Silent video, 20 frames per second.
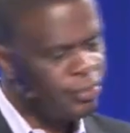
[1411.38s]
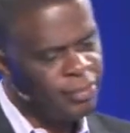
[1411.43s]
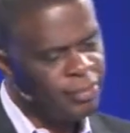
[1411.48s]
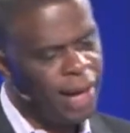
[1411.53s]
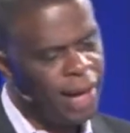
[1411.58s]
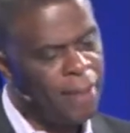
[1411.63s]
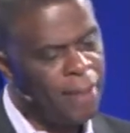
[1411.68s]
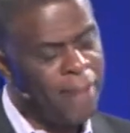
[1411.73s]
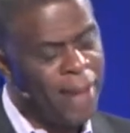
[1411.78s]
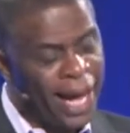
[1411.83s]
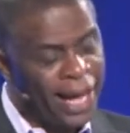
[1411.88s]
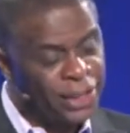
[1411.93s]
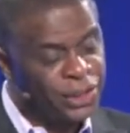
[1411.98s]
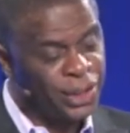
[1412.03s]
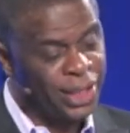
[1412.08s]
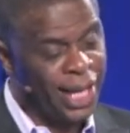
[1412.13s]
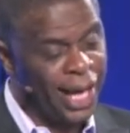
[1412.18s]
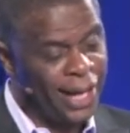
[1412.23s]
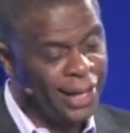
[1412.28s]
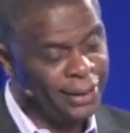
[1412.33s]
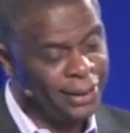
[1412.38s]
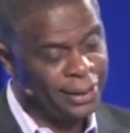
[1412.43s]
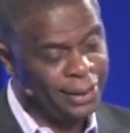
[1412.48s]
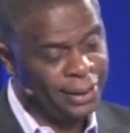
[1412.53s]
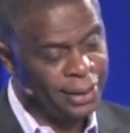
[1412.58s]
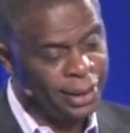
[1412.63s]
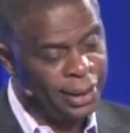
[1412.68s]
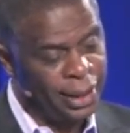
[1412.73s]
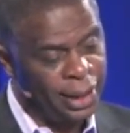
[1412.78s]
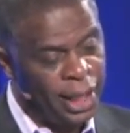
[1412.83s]
Imagine that.
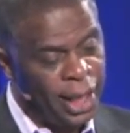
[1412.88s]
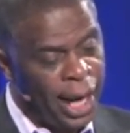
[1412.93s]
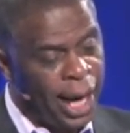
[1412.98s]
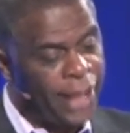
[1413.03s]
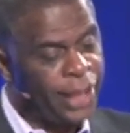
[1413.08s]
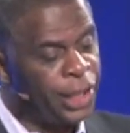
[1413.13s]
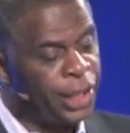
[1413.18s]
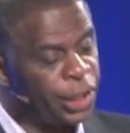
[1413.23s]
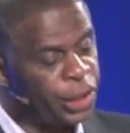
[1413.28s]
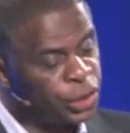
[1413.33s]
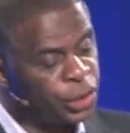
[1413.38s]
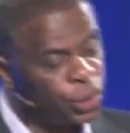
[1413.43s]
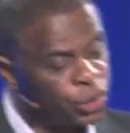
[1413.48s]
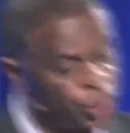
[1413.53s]
An additional 2,